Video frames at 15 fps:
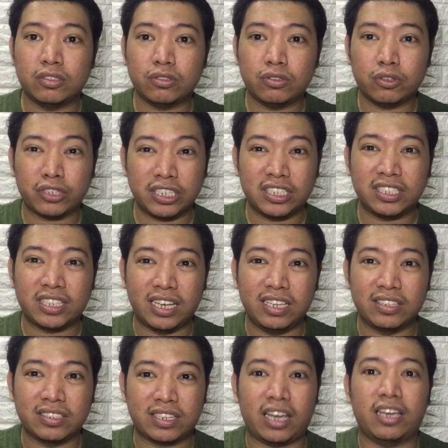yung original
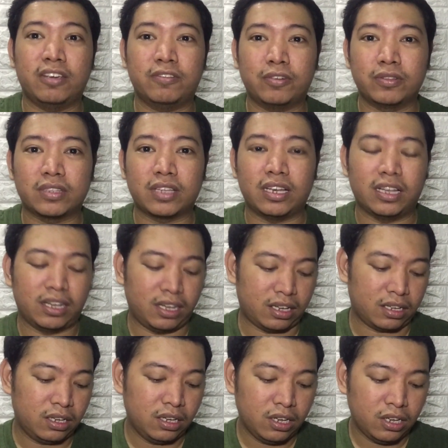din sa iPhone talaga.
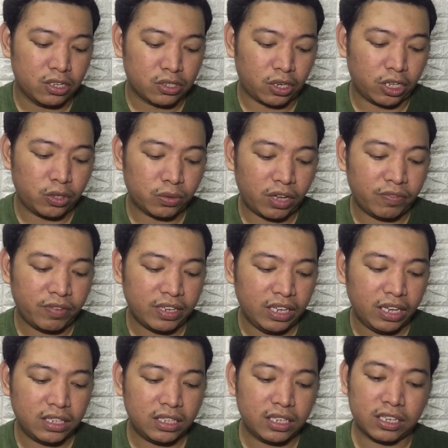So I don't have
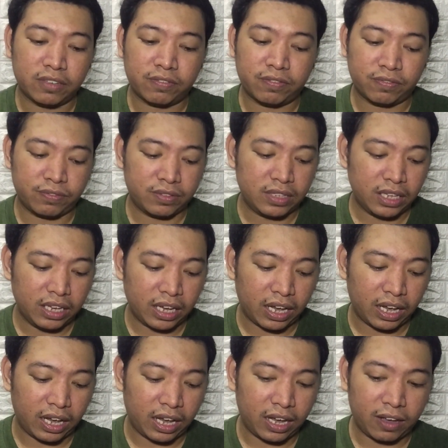any idea if they
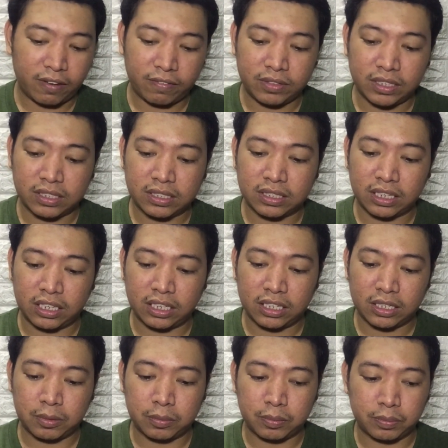have the
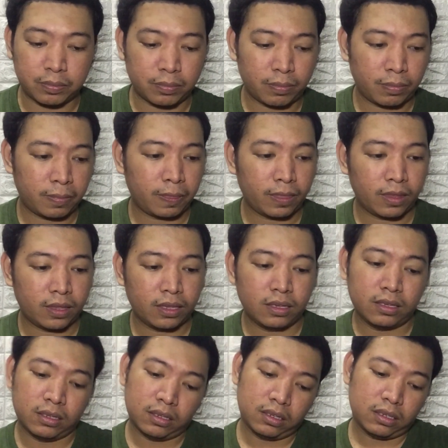same
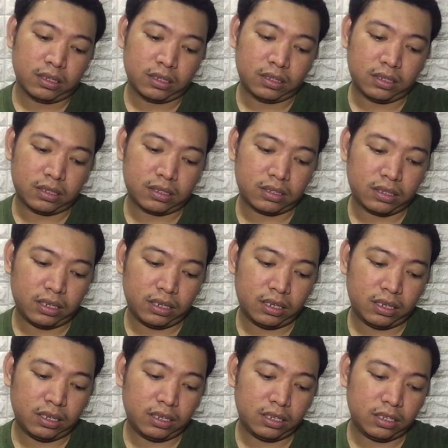
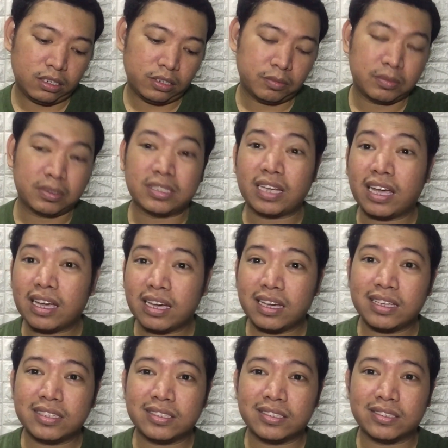
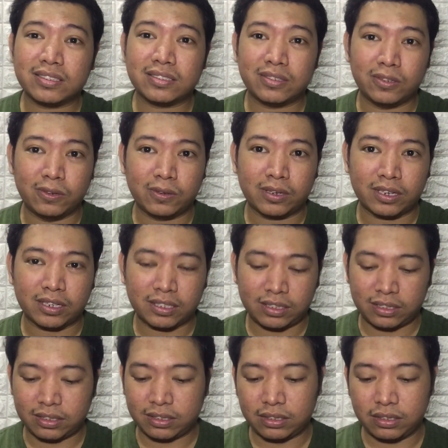size, or
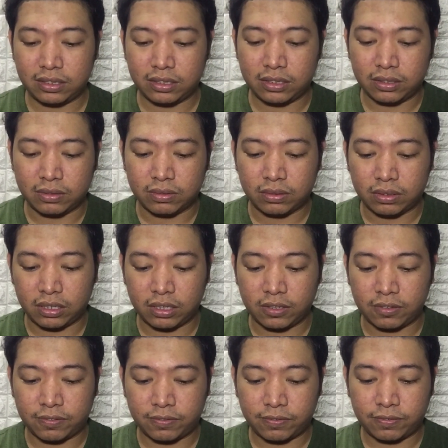you know,
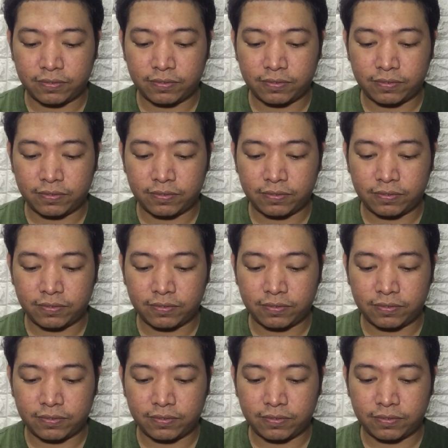if